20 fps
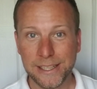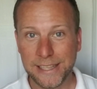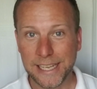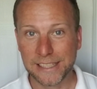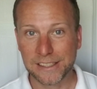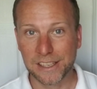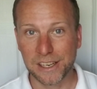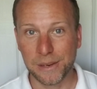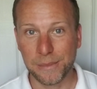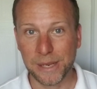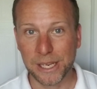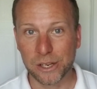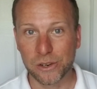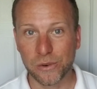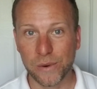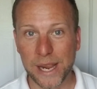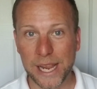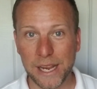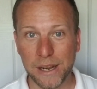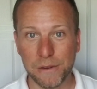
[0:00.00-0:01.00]
That's going to be
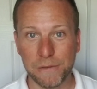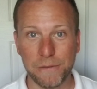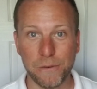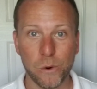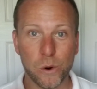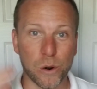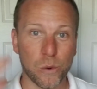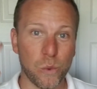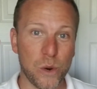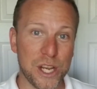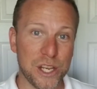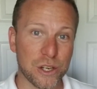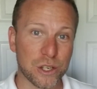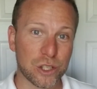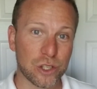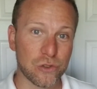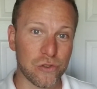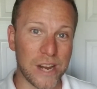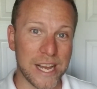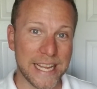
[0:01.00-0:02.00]
great for when you're
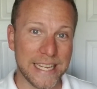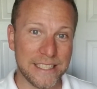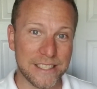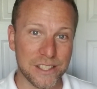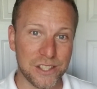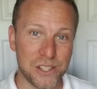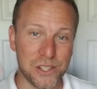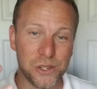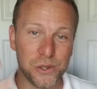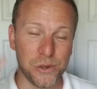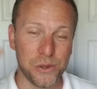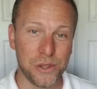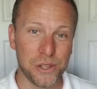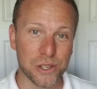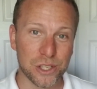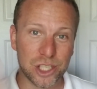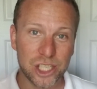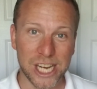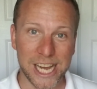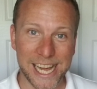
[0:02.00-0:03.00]
trying to soothe your
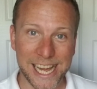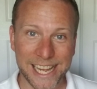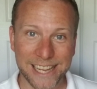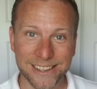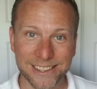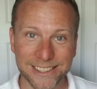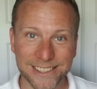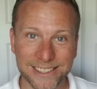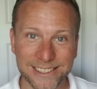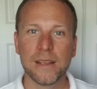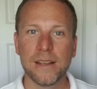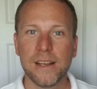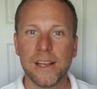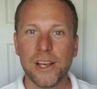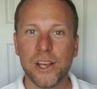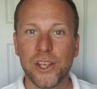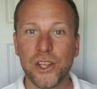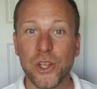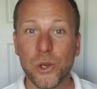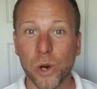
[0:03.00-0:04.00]
child.
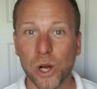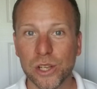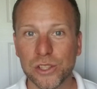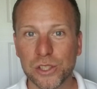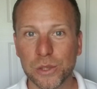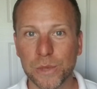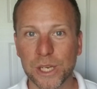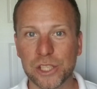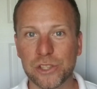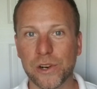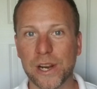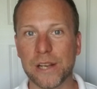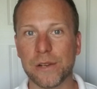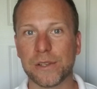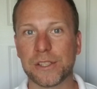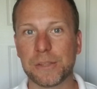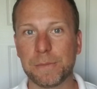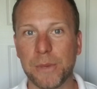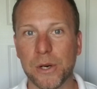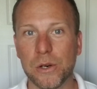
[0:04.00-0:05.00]
You also want to try to
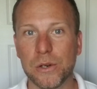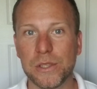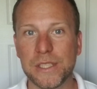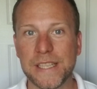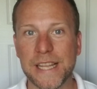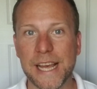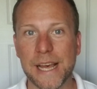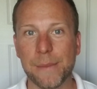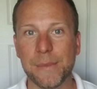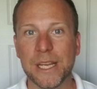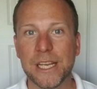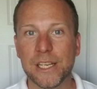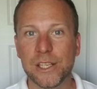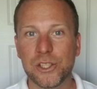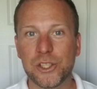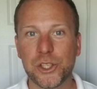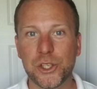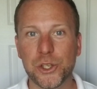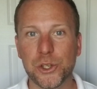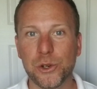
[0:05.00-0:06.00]
expose them
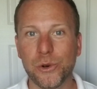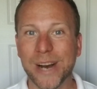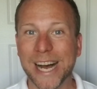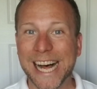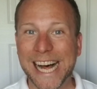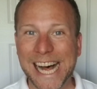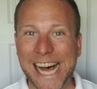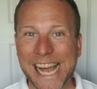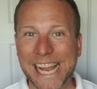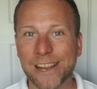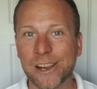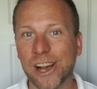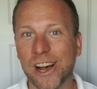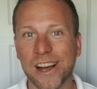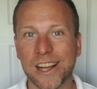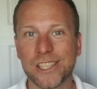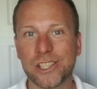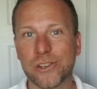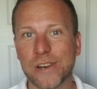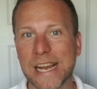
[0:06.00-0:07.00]
to high
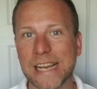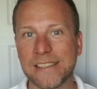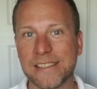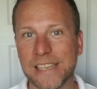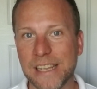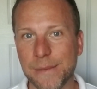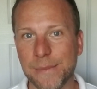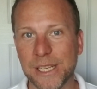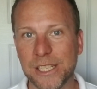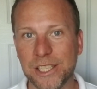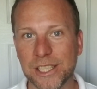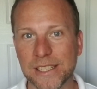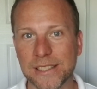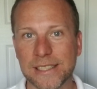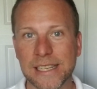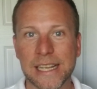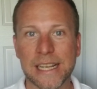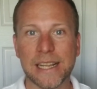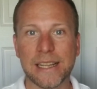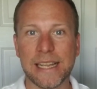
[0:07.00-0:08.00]
contrast images
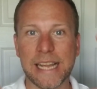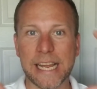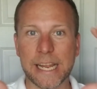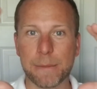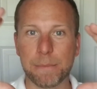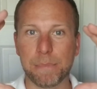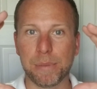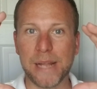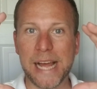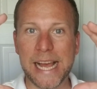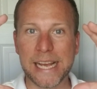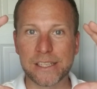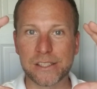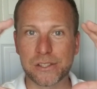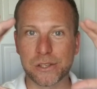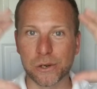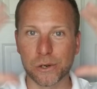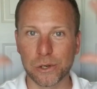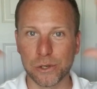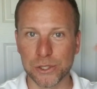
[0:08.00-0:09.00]
like black
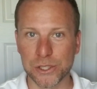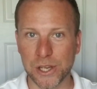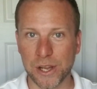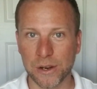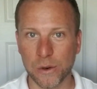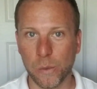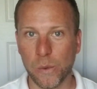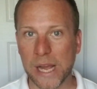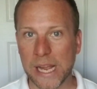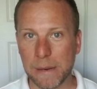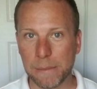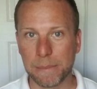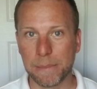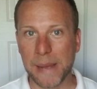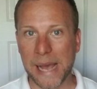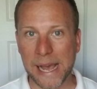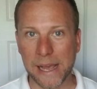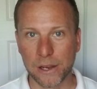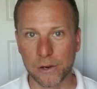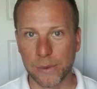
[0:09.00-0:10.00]
circles on a white
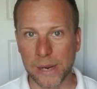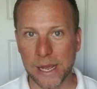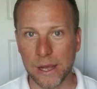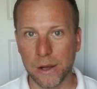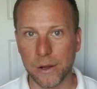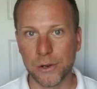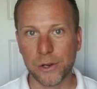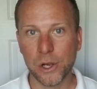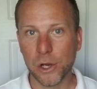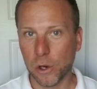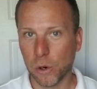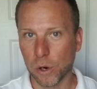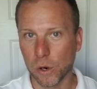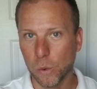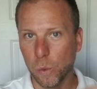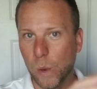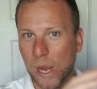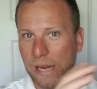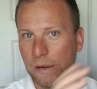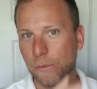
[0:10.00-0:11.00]
background or a
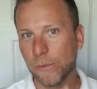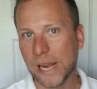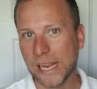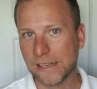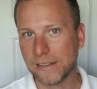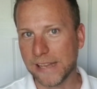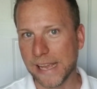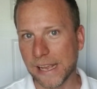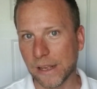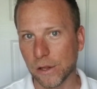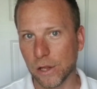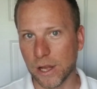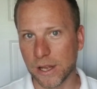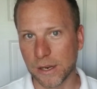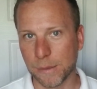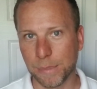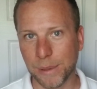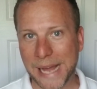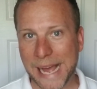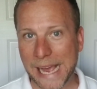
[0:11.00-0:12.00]
white rectangle on a
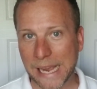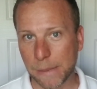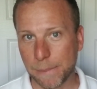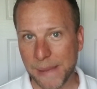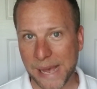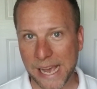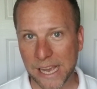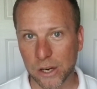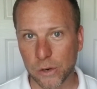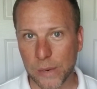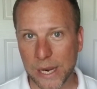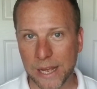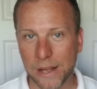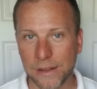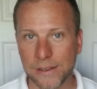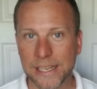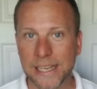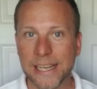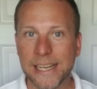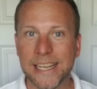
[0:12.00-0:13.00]
black
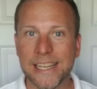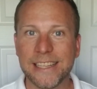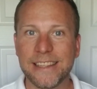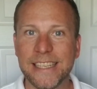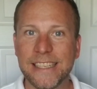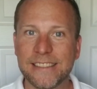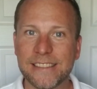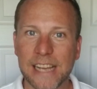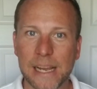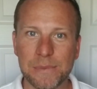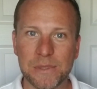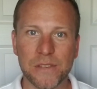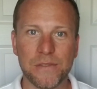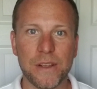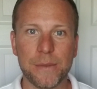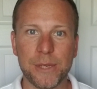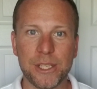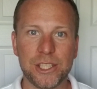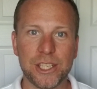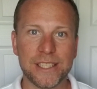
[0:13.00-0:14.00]
background. These types of
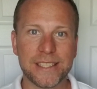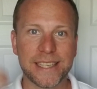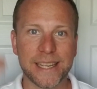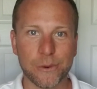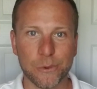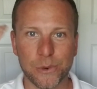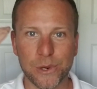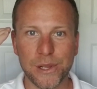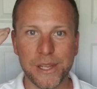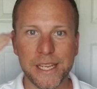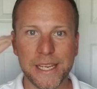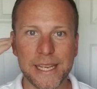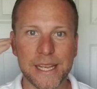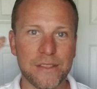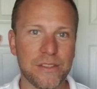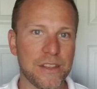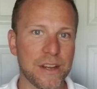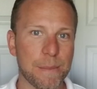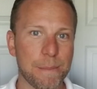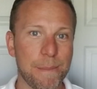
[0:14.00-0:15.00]
images can really
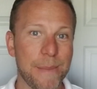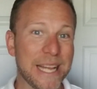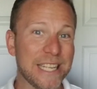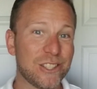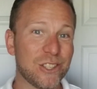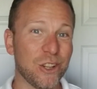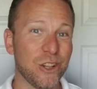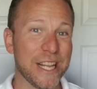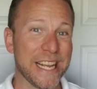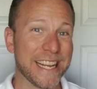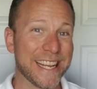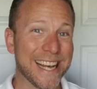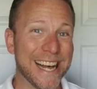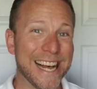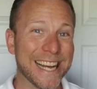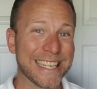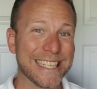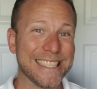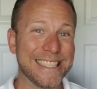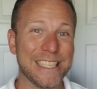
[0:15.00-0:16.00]
get their mental and
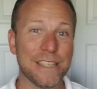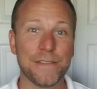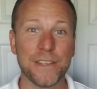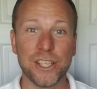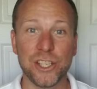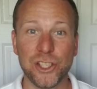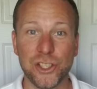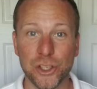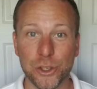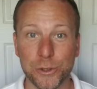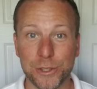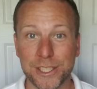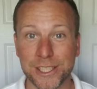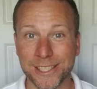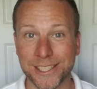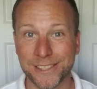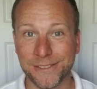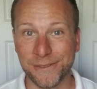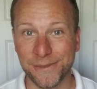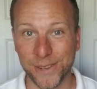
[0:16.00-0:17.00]
cognitive
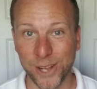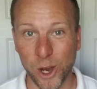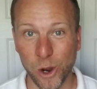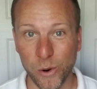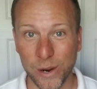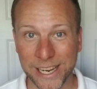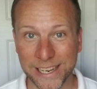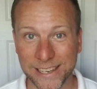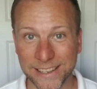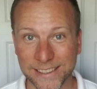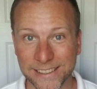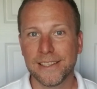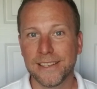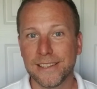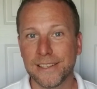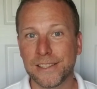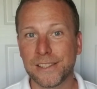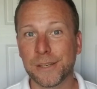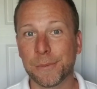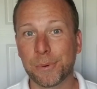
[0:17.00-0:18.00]
juices flowing.
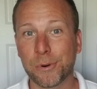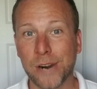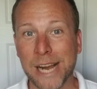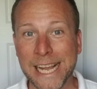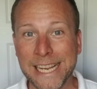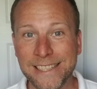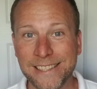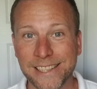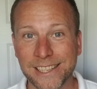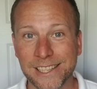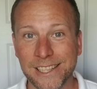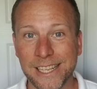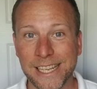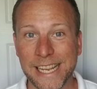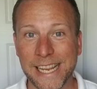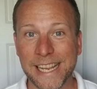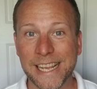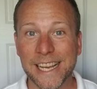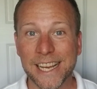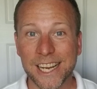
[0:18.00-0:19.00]

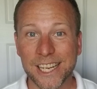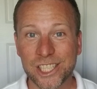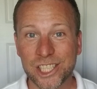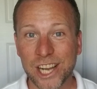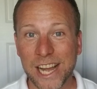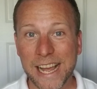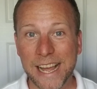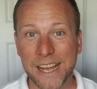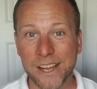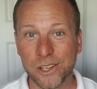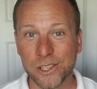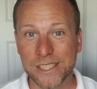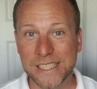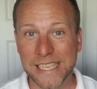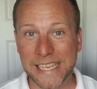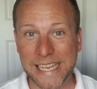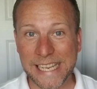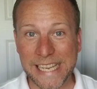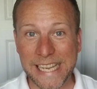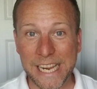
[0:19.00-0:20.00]
Surprisingly, a child's
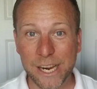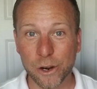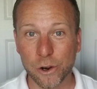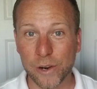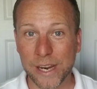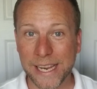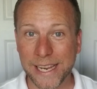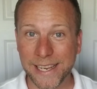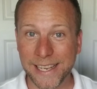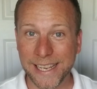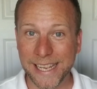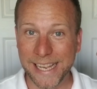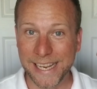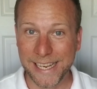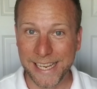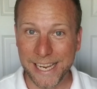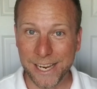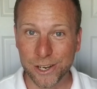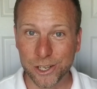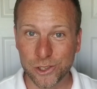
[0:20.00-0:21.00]
hearing and
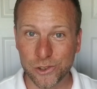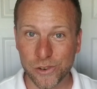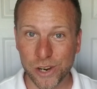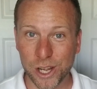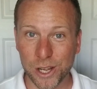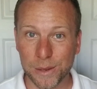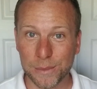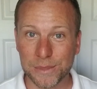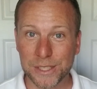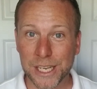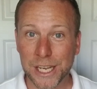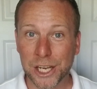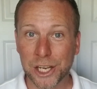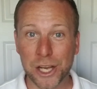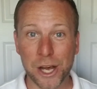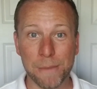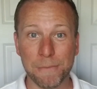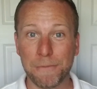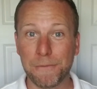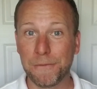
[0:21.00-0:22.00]
eardrums
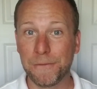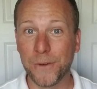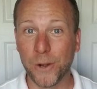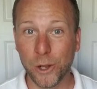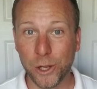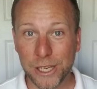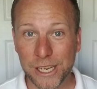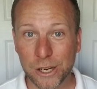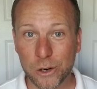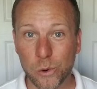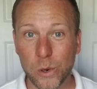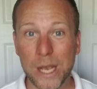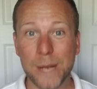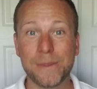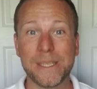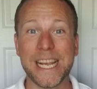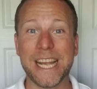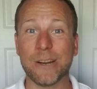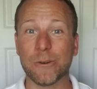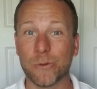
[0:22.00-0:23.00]
come fully
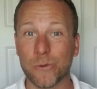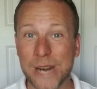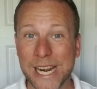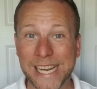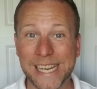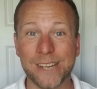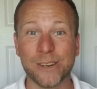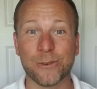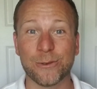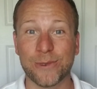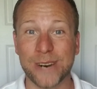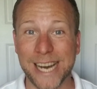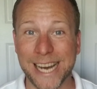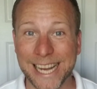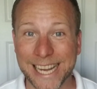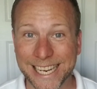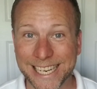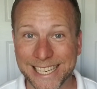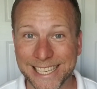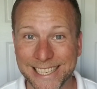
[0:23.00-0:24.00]
equipped and ready to
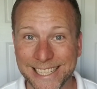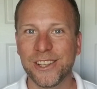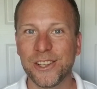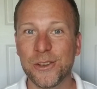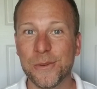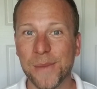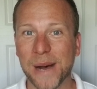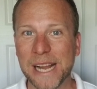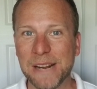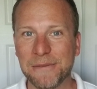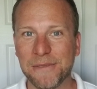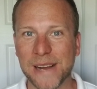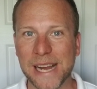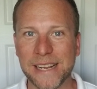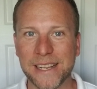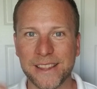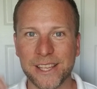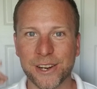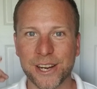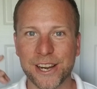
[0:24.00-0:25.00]
rock. You might find
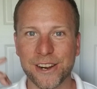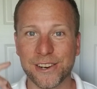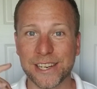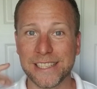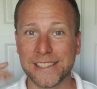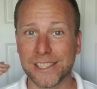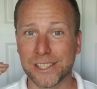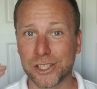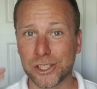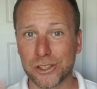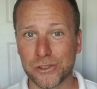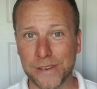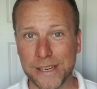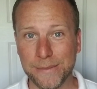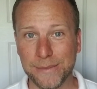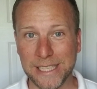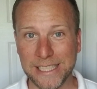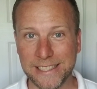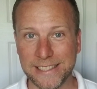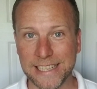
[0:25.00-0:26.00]
that their hearing is
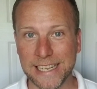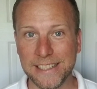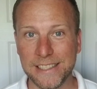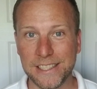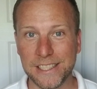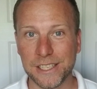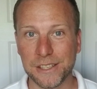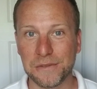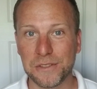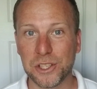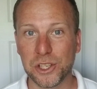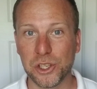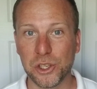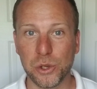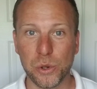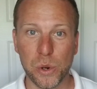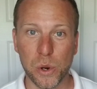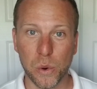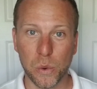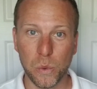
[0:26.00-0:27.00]
extremely sensitive to
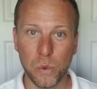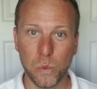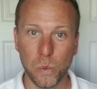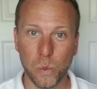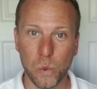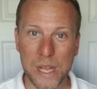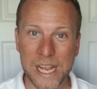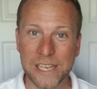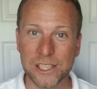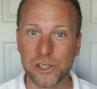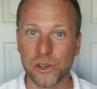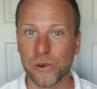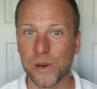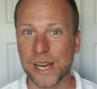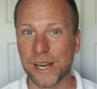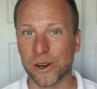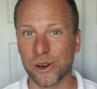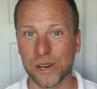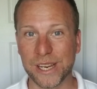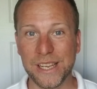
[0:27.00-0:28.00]
you
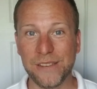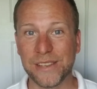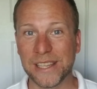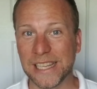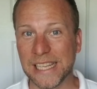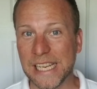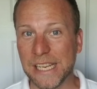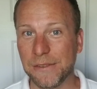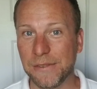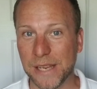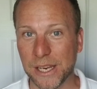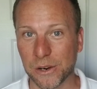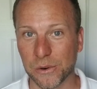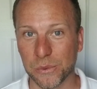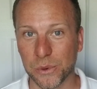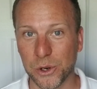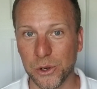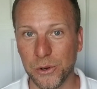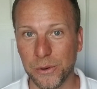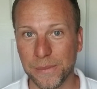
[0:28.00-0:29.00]
entering or even leaving a
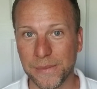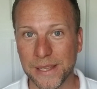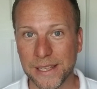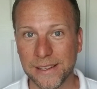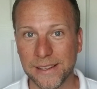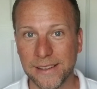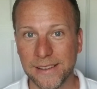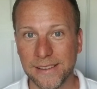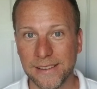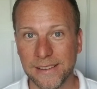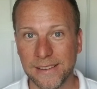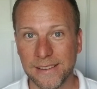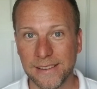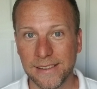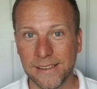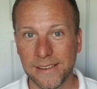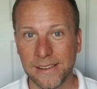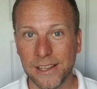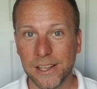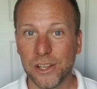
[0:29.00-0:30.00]
room.
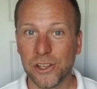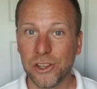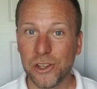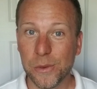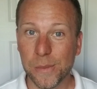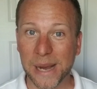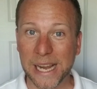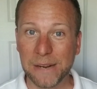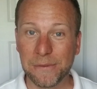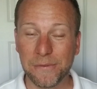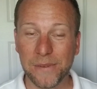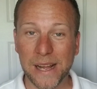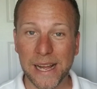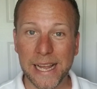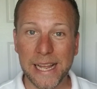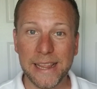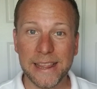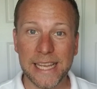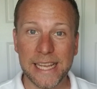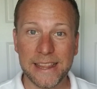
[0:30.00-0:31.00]
You might
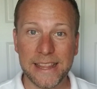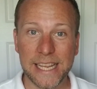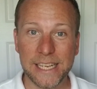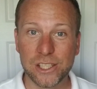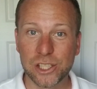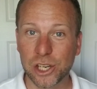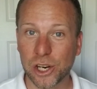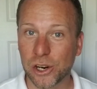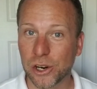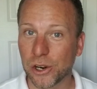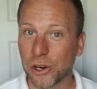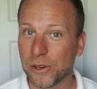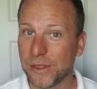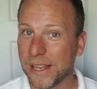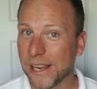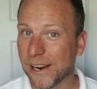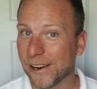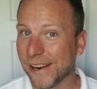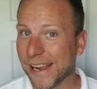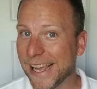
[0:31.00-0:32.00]
find that they turn
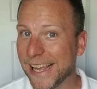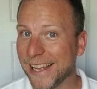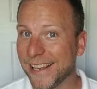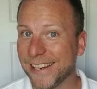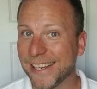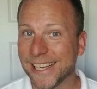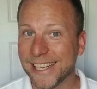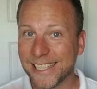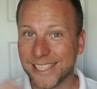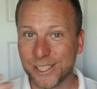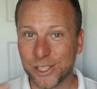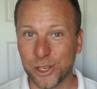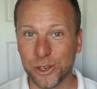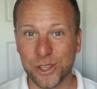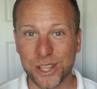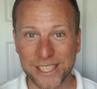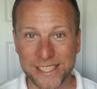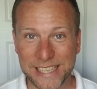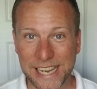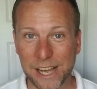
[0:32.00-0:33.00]
their head to
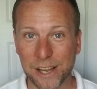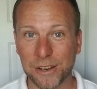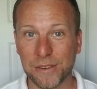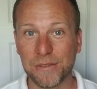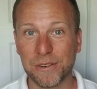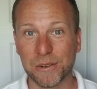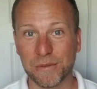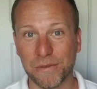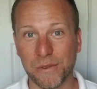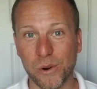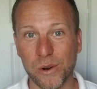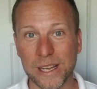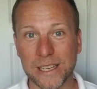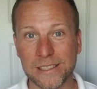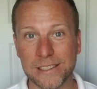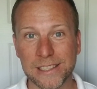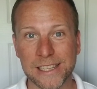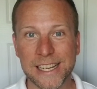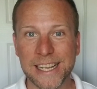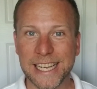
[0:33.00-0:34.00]
the sound of your
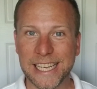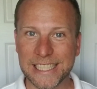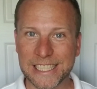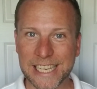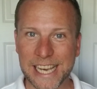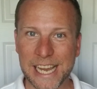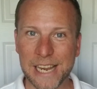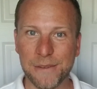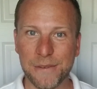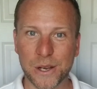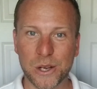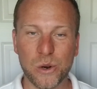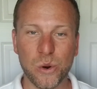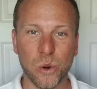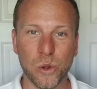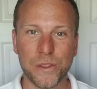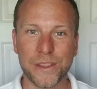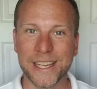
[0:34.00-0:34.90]
voice. It's kind of a cool